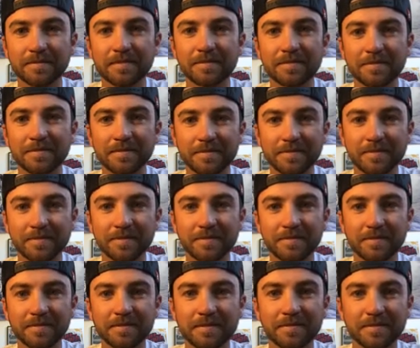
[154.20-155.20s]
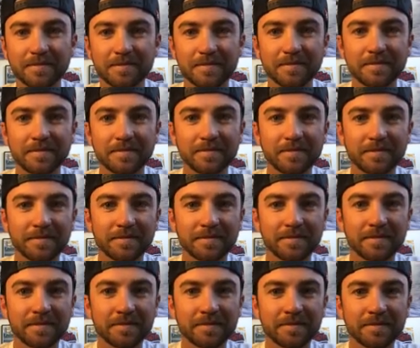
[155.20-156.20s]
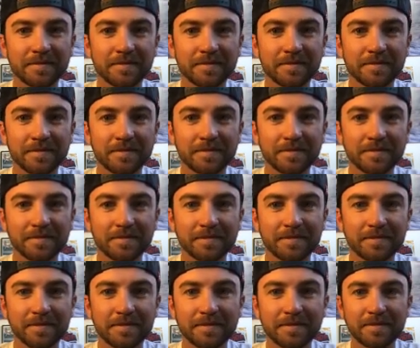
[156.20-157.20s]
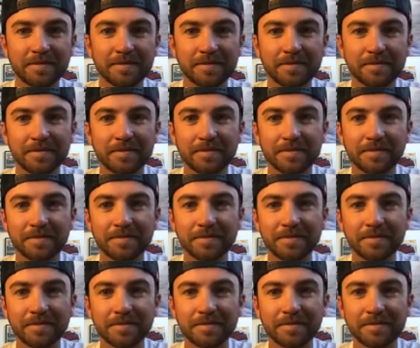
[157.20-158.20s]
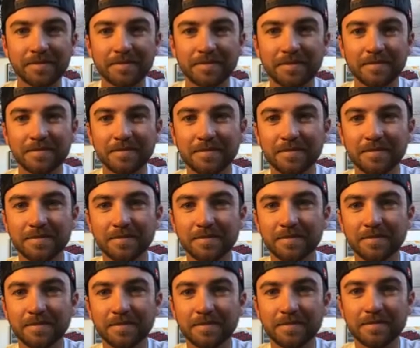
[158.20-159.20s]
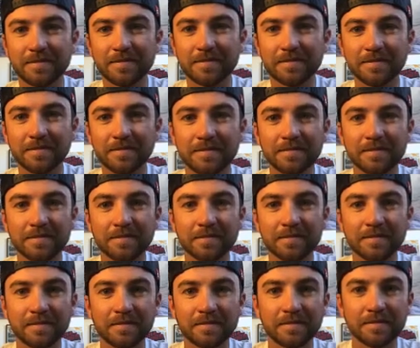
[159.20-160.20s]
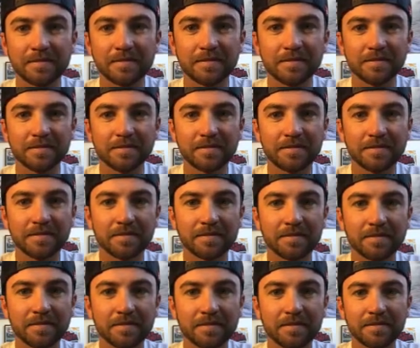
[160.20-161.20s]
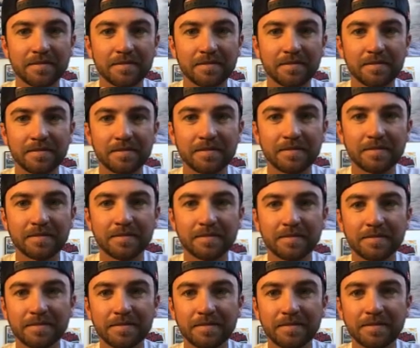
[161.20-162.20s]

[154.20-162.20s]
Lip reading: The person shown says nothing.